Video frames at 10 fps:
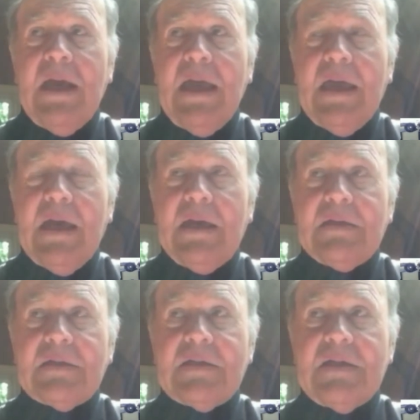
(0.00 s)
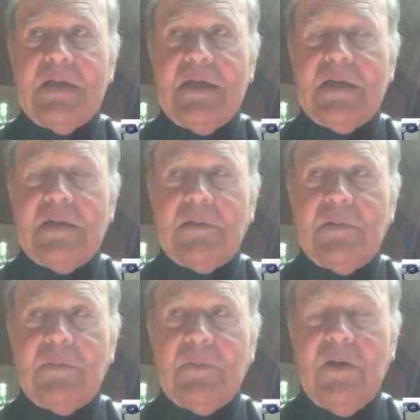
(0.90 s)
and
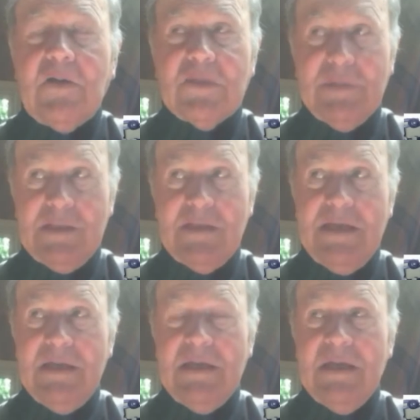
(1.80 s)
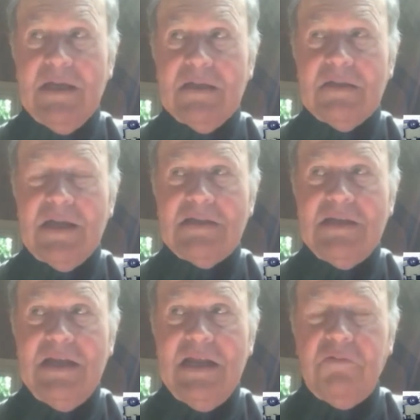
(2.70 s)
ultimately in
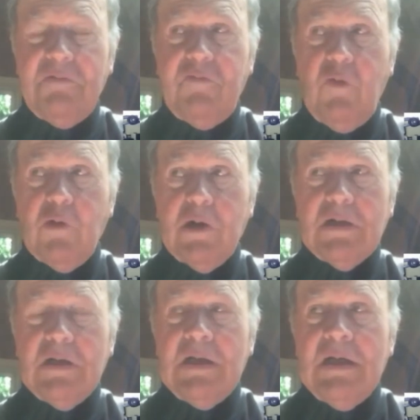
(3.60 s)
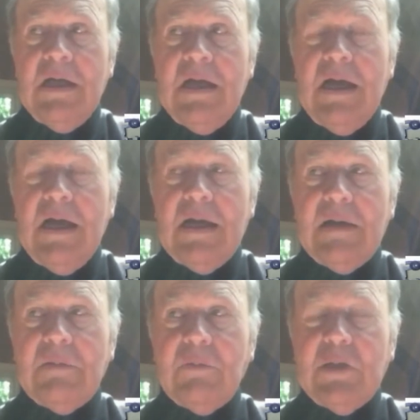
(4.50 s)
1984
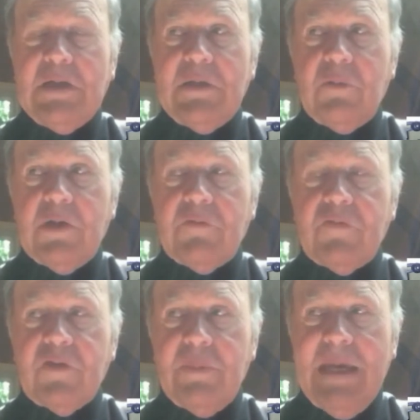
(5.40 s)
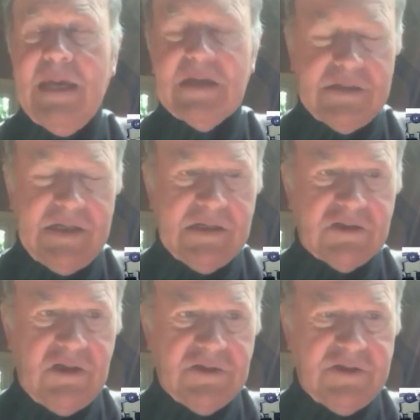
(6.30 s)
we did one for the
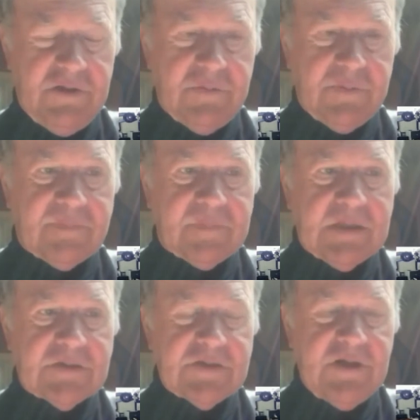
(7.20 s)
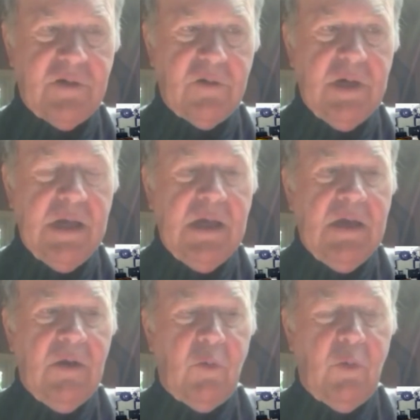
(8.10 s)
Macintosh also. So
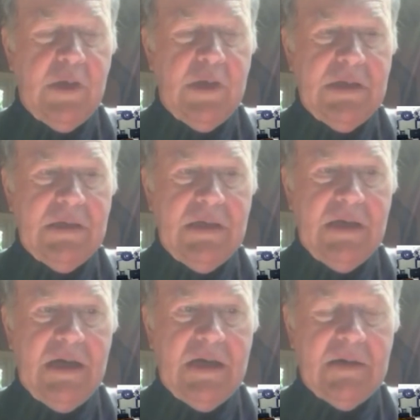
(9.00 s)
we